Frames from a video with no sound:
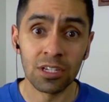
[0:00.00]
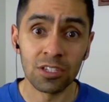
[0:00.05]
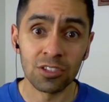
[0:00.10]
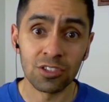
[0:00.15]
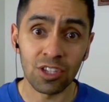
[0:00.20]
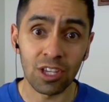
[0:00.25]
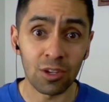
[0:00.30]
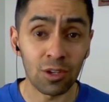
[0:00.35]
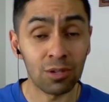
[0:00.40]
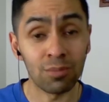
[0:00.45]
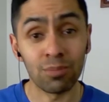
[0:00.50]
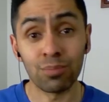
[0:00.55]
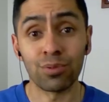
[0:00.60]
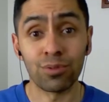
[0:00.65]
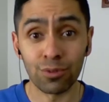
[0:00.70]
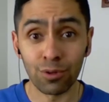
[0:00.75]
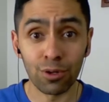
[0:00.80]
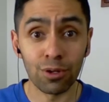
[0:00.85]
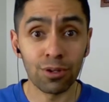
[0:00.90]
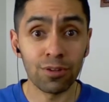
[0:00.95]
to
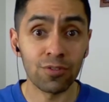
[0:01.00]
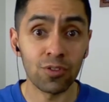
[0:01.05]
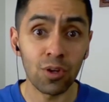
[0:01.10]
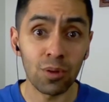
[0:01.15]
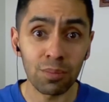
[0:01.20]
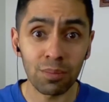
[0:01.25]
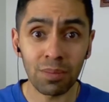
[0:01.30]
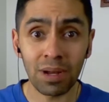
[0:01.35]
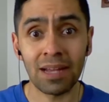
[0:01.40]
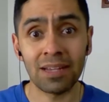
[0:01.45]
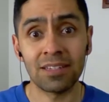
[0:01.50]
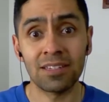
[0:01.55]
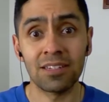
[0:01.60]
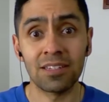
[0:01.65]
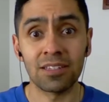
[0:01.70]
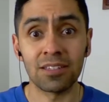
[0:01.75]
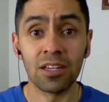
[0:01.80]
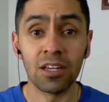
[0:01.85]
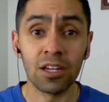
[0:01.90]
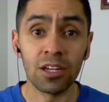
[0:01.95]
improve your
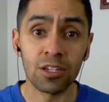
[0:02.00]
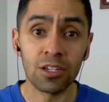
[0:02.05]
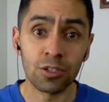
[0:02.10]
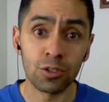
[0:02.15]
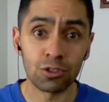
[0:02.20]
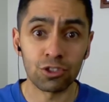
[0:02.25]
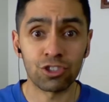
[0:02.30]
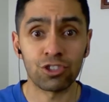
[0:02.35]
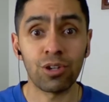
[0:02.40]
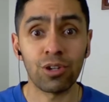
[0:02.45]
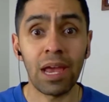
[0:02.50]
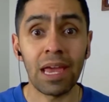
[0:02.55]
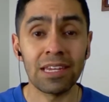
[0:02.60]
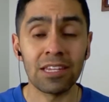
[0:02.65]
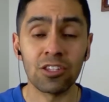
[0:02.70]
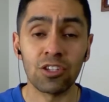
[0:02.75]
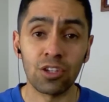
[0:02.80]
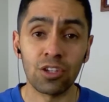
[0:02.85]
marketing your training,